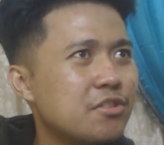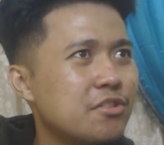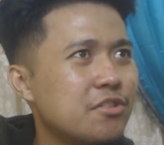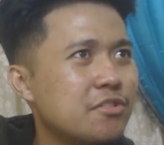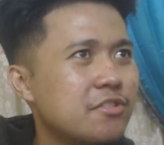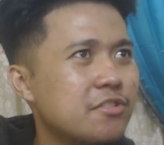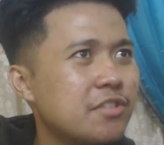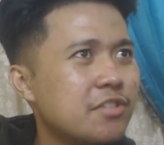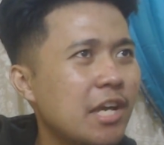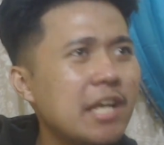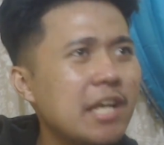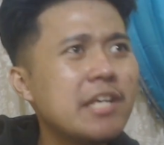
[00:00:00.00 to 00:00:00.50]

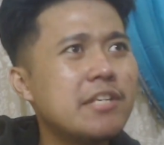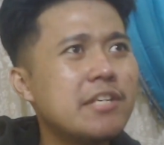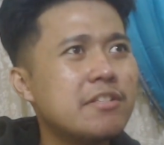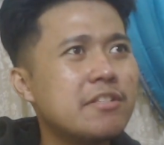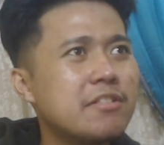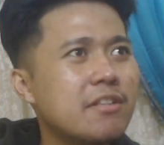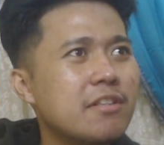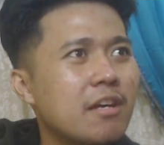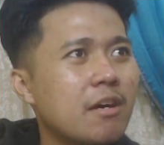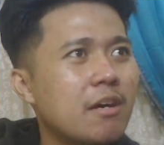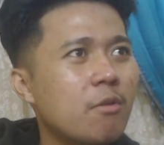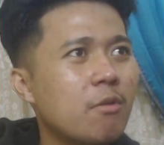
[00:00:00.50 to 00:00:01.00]
Chase!
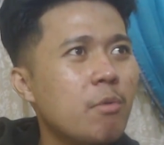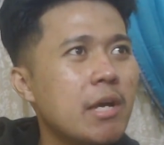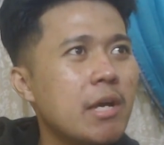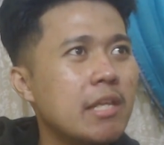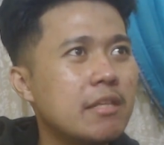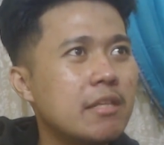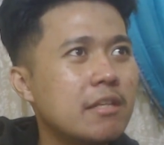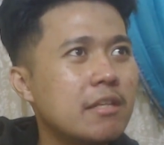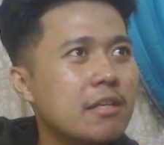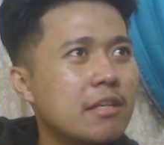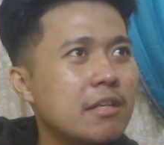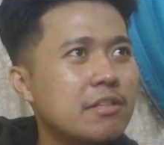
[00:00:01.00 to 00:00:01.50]
Wait,
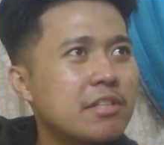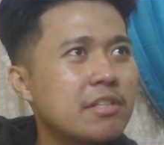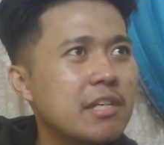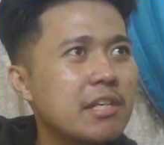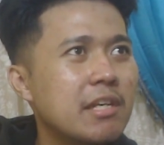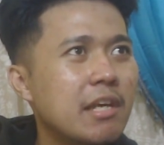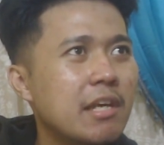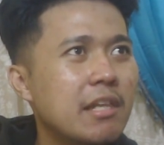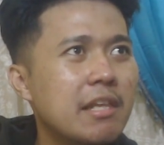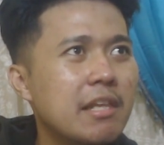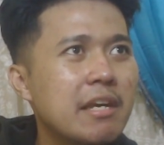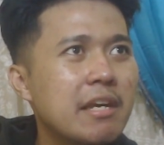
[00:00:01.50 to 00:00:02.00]
is she
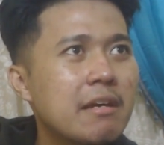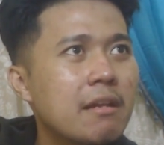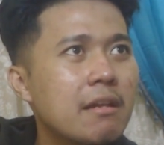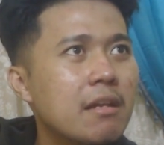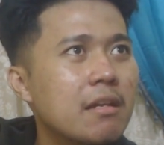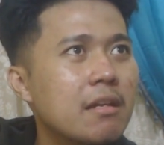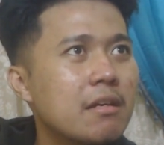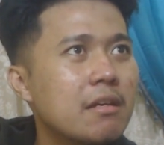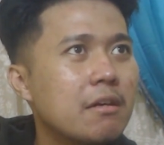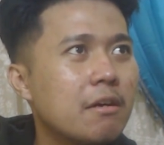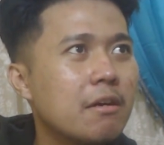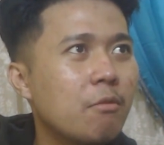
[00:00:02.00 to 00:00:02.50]
illegal?
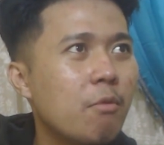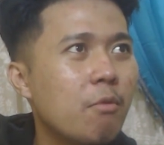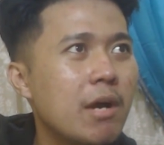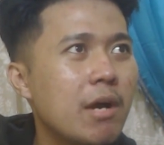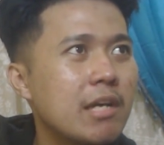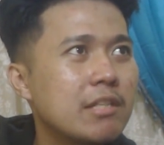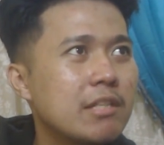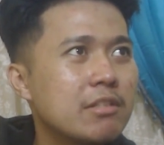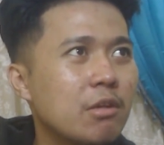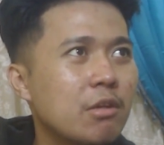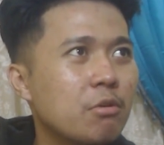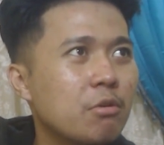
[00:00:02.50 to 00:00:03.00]

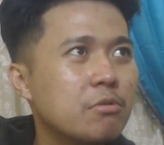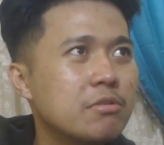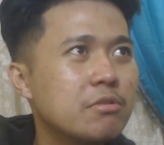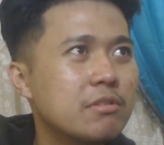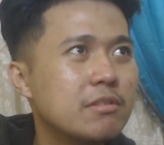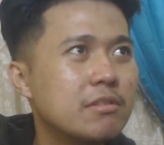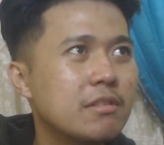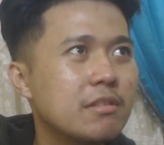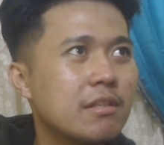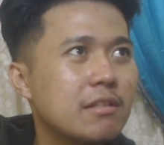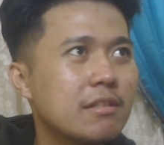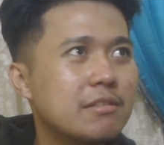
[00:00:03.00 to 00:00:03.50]
Why so
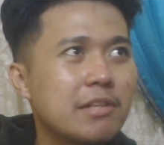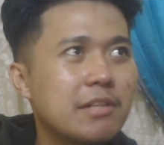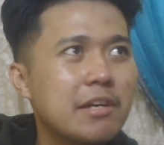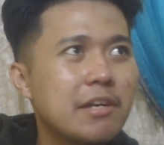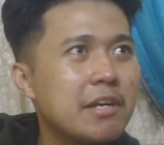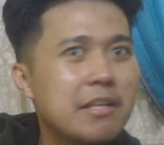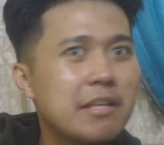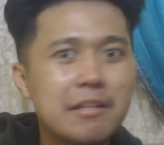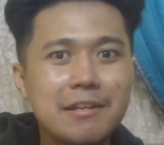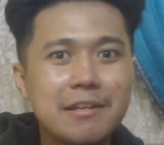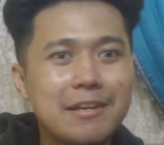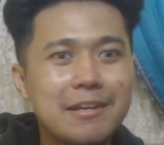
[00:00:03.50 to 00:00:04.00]

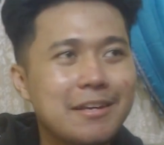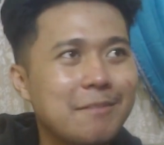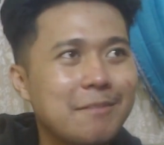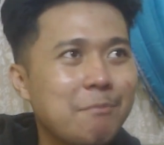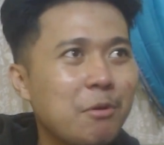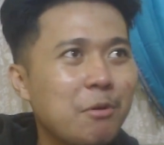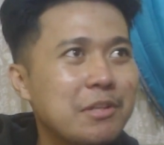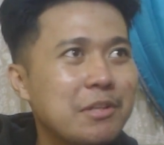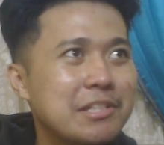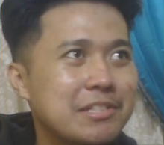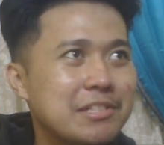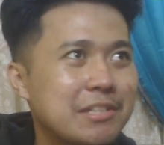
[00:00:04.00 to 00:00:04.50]
sharing
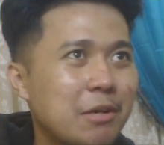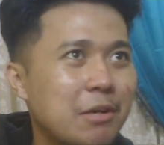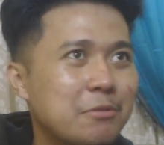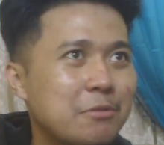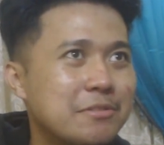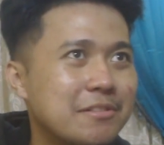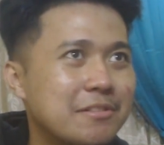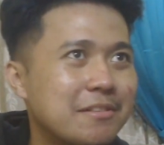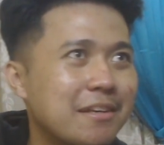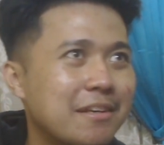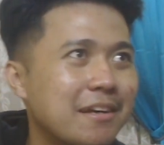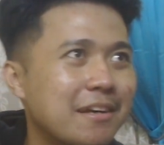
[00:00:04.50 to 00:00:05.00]
police song
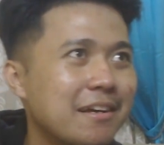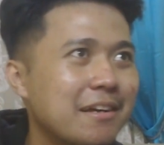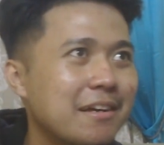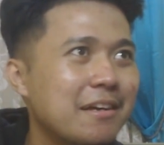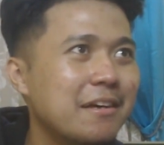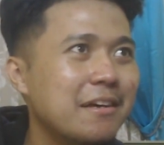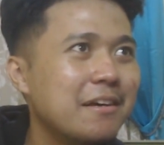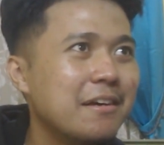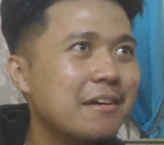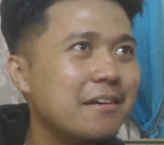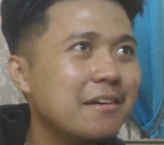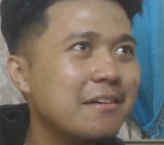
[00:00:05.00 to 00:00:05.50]

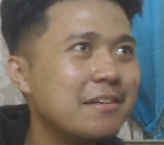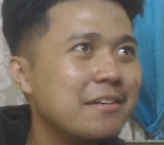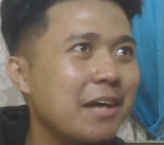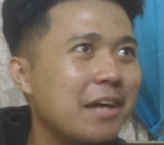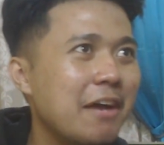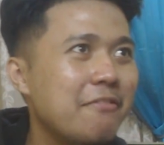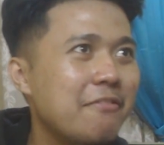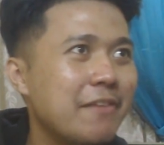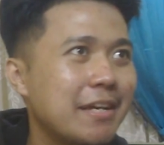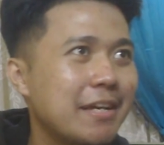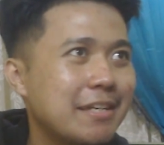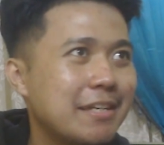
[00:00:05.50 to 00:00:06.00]

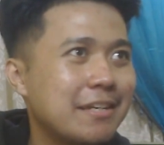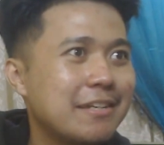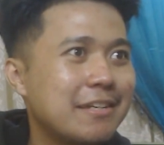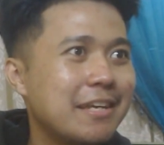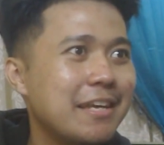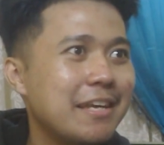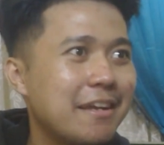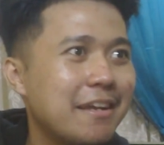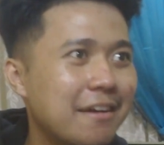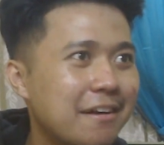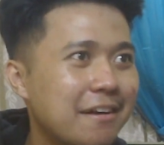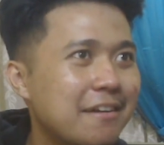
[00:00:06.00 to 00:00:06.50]
effect
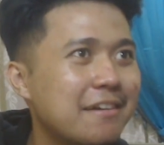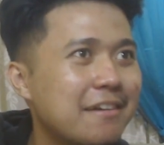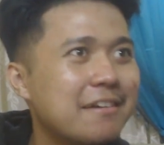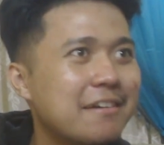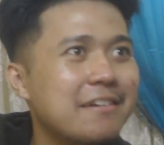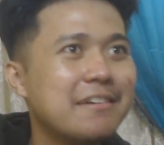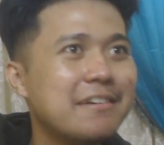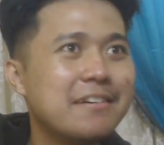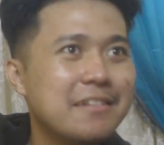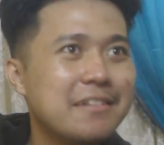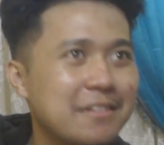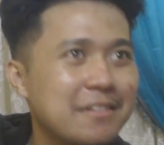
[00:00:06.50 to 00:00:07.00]
here?
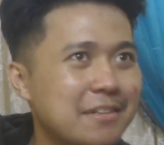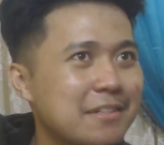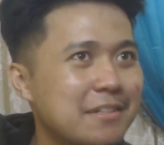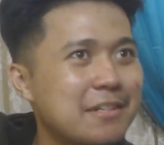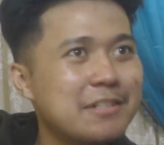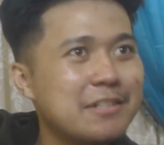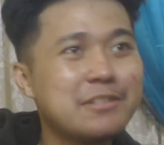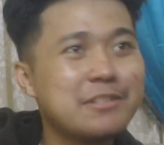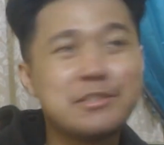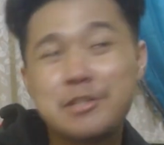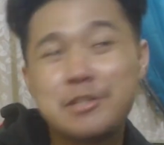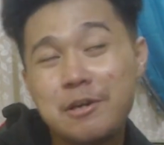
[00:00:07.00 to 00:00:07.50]

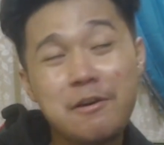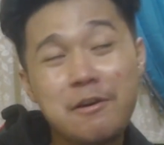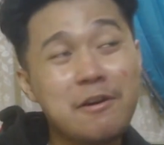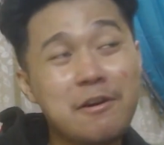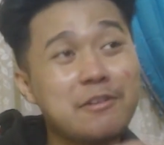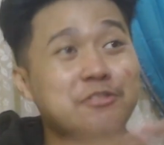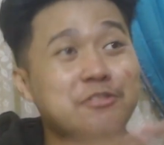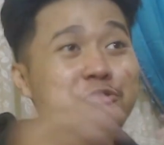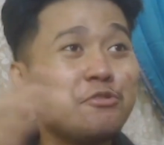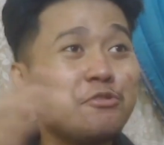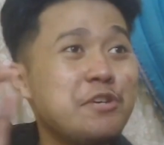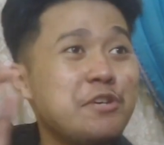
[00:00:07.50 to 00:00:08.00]
The
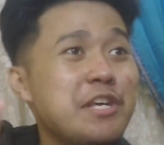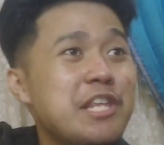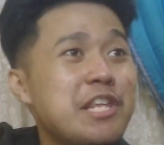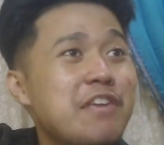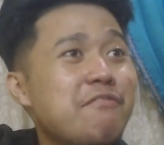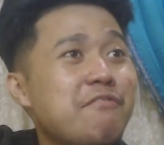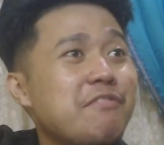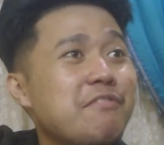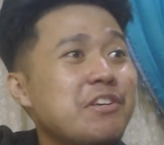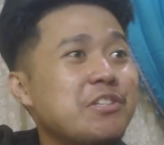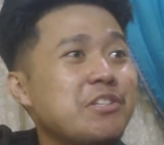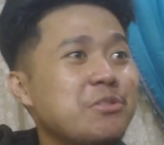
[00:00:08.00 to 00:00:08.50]
3D
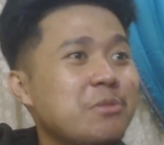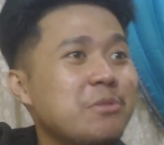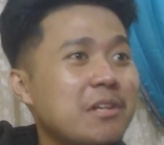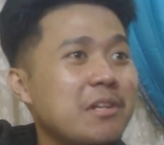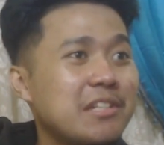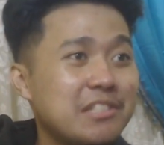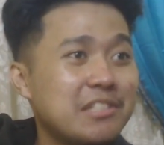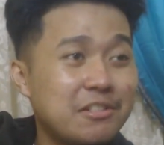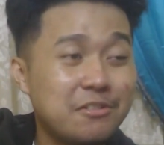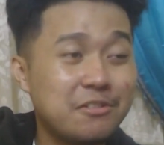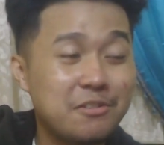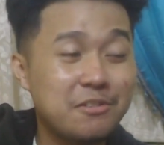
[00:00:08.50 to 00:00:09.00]
visual
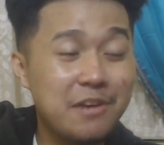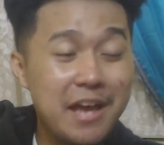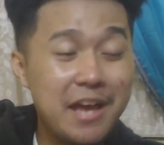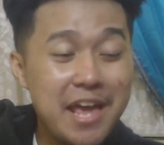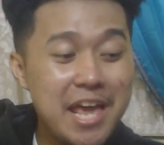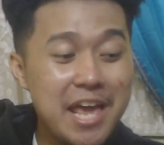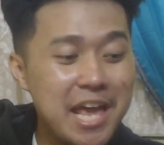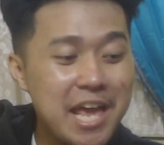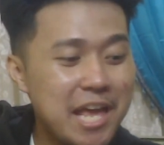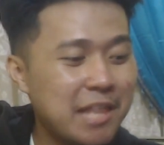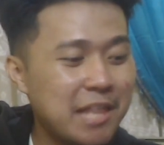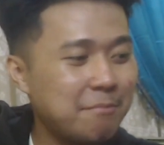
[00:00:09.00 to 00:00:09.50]
is
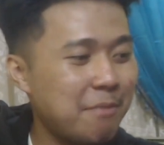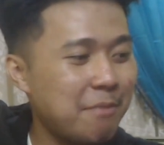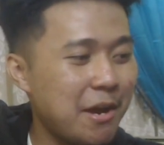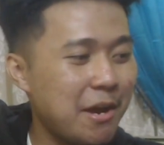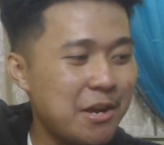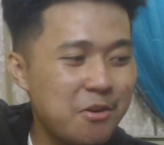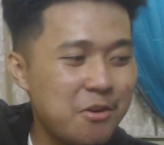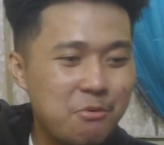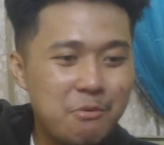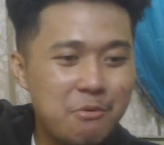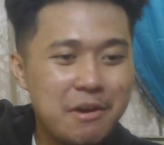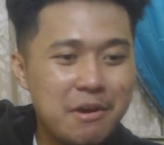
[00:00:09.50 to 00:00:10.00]
great, by
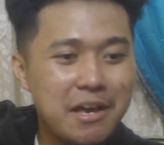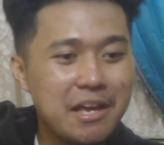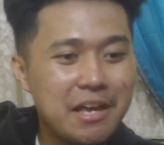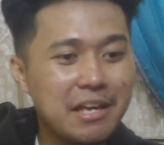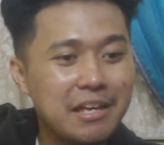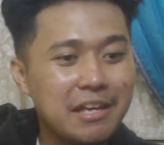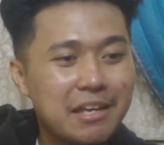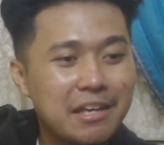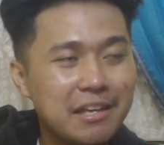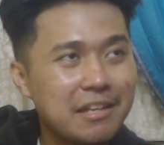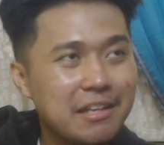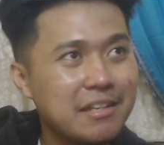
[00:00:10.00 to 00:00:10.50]
the
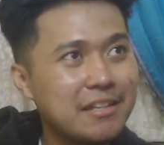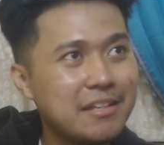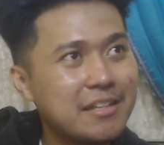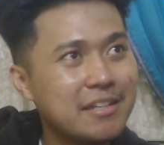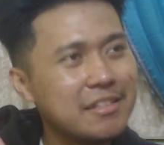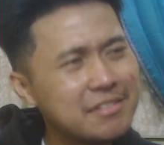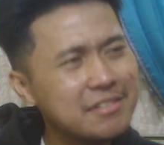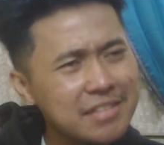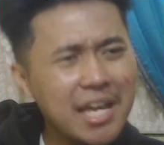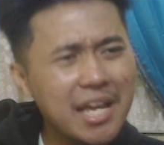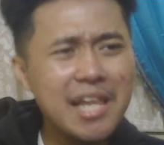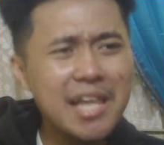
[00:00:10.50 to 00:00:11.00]
way.
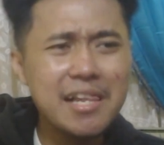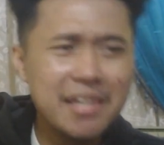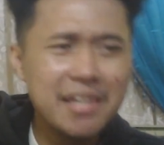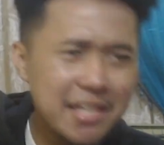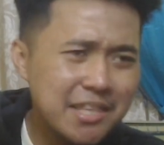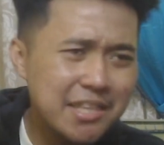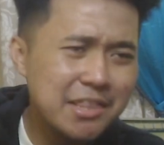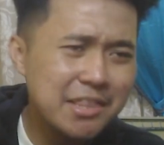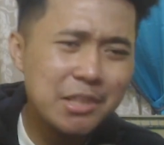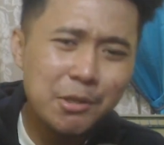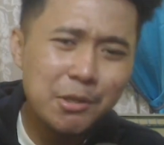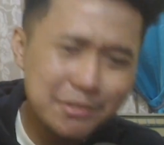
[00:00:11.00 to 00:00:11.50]

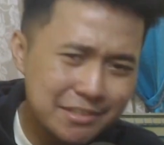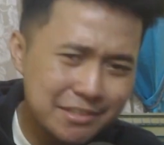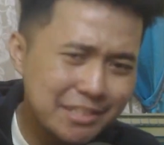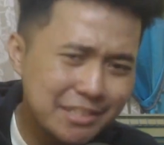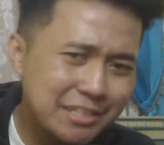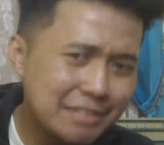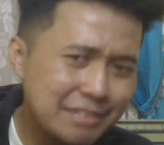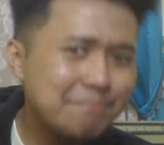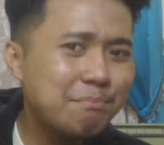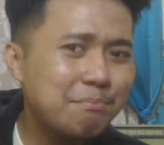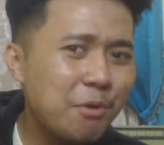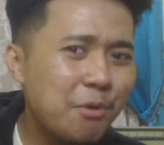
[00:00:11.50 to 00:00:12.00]
I'm not
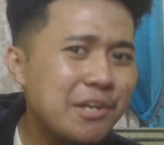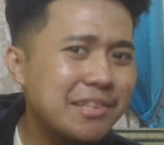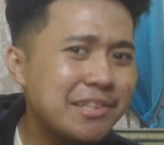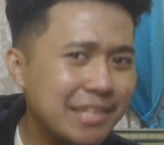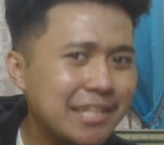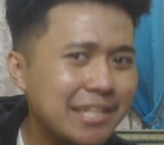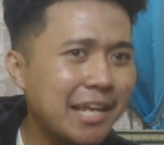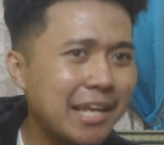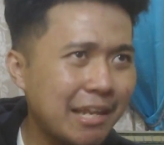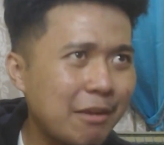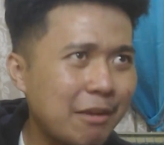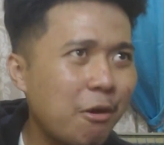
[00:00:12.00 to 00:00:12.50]

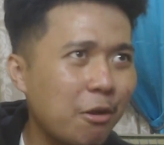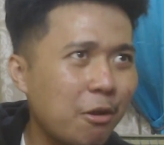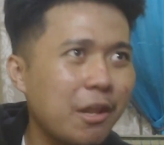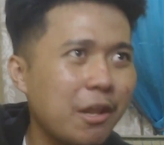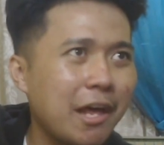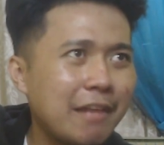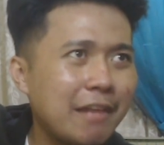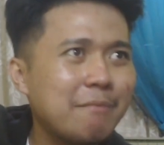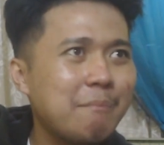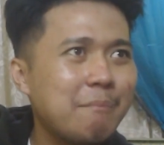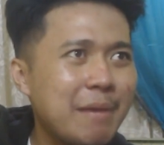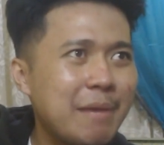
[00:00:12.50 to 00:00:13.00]
disappointing at all
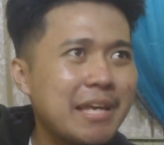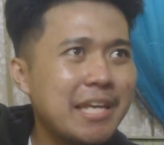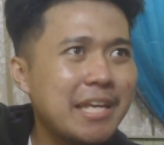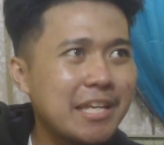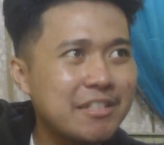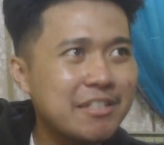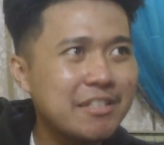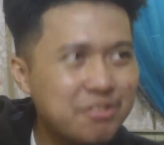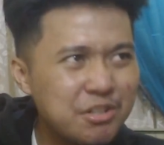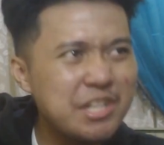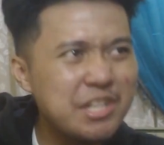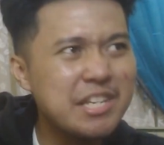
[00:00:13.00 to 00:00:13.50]
at making
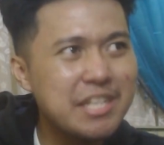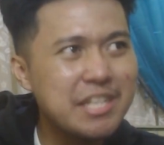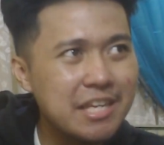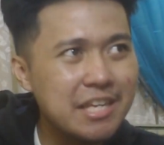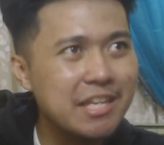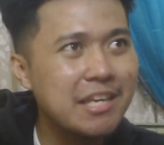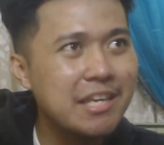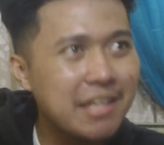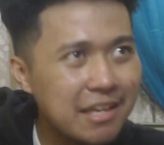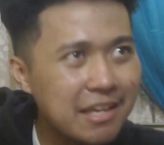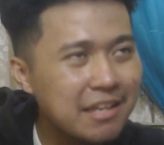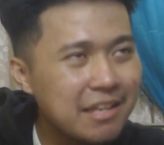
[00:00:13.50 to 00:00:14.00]

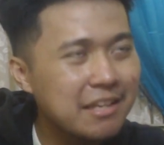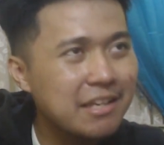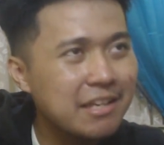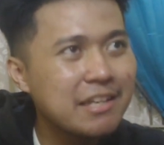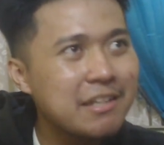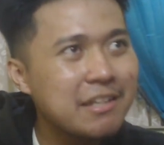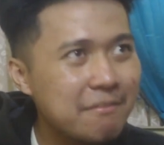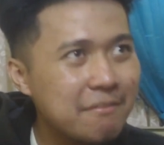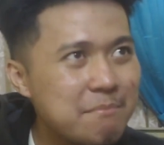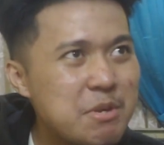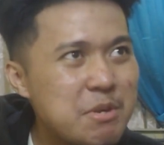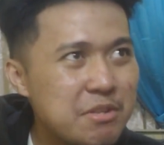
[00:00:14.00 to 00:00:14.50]
3D
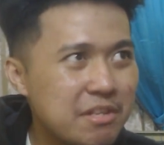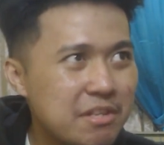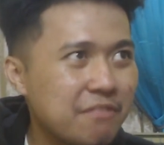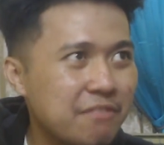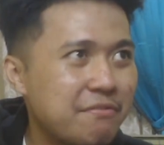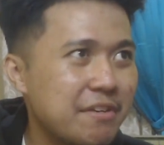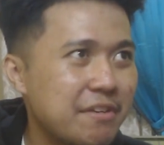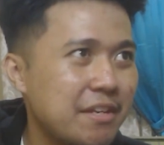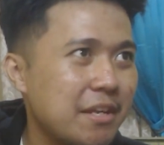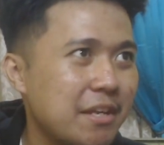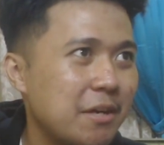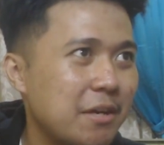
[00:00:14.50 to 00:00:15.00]
music
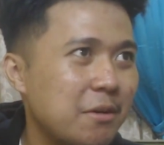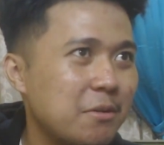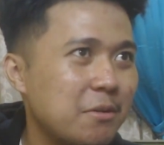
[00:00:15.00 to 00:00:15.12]
video.